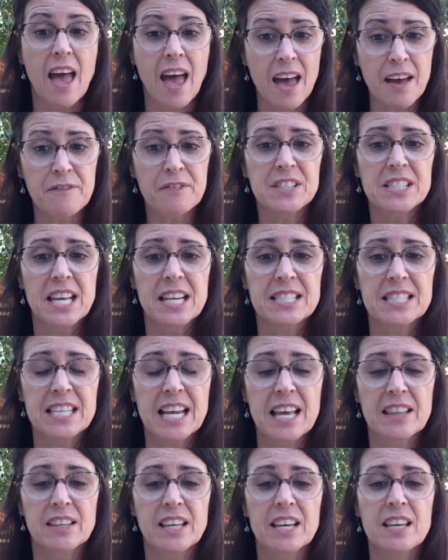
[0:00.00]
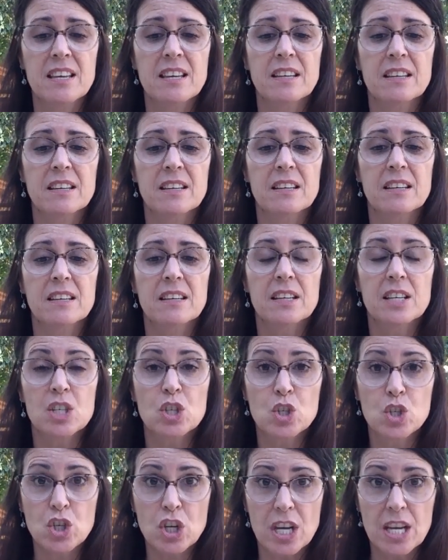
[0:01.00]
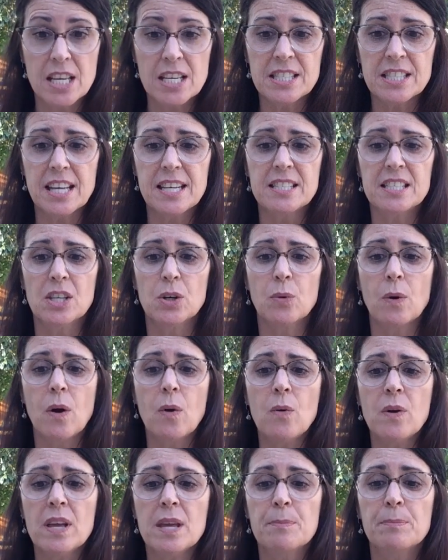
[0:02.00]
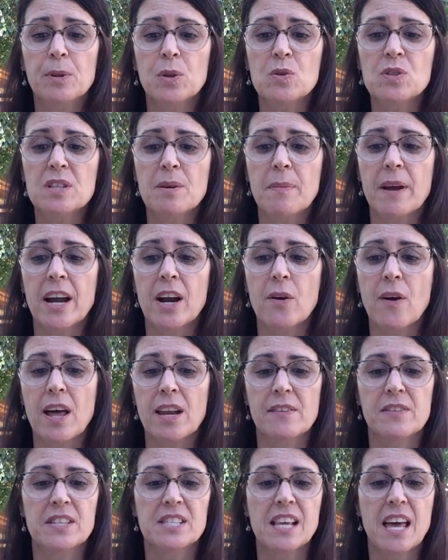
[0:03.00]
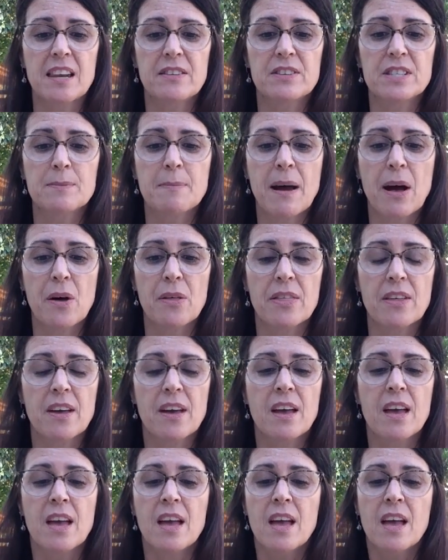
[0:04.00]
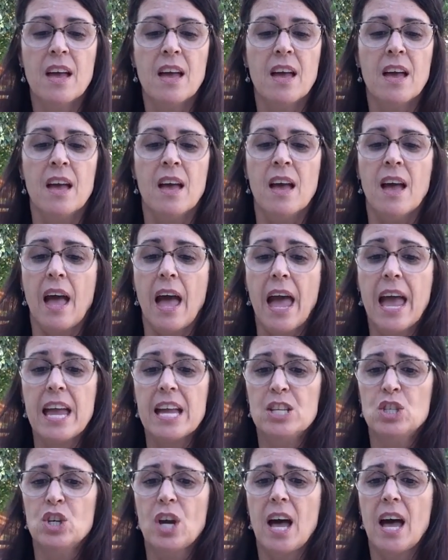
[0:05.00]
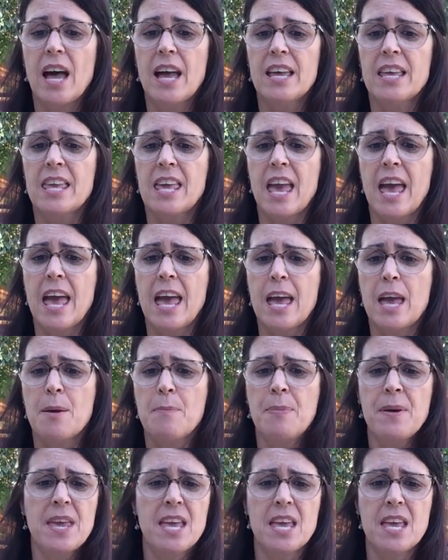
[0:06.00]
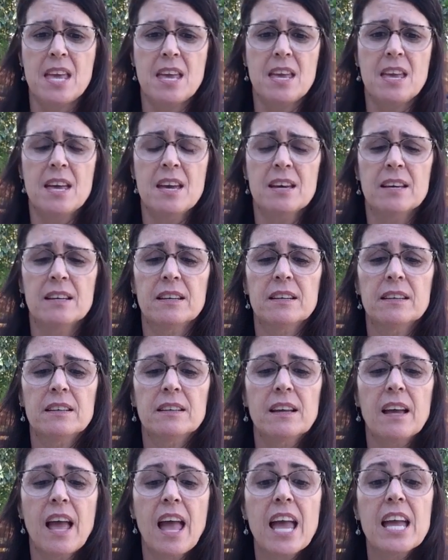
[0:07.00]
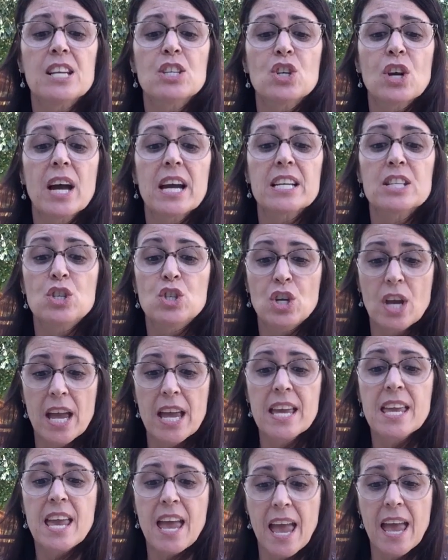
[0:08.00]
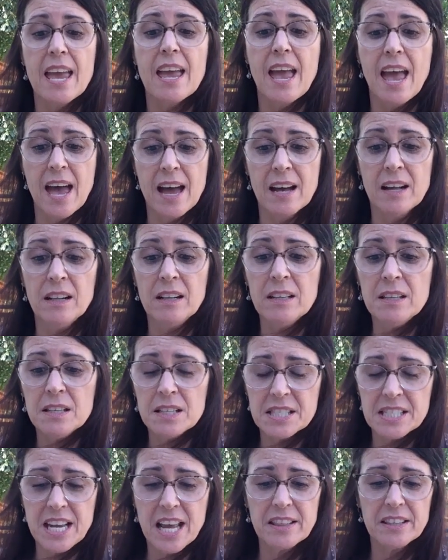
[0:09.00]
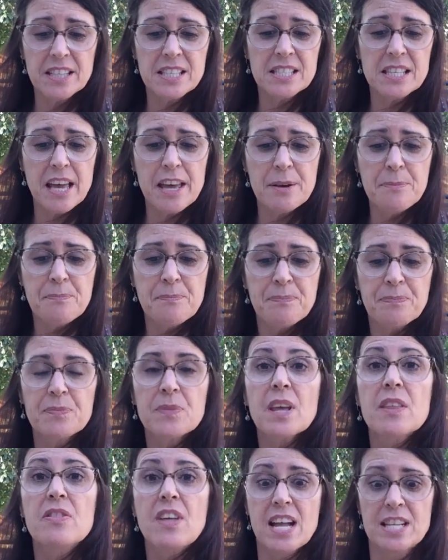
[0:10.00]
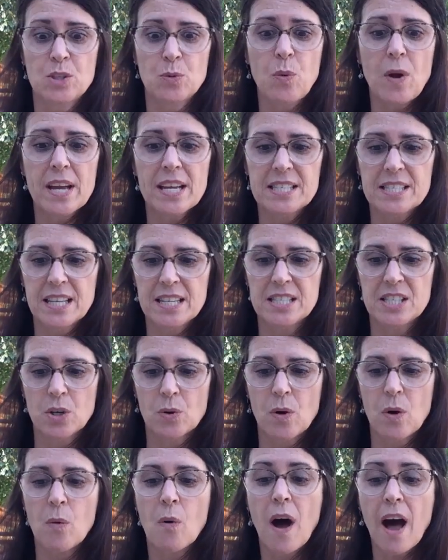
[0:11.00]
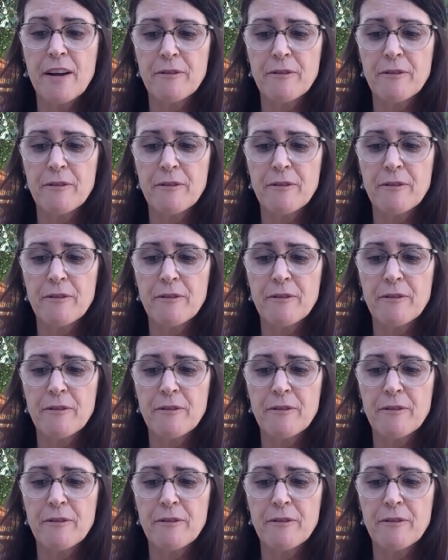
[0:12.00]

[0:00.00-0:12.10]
F, said Stanley. G, said Zero. He blew some air out of the side of his mouth. H-I-K-P, H-I-J-K-L, Stanley said. That's right, said Zero.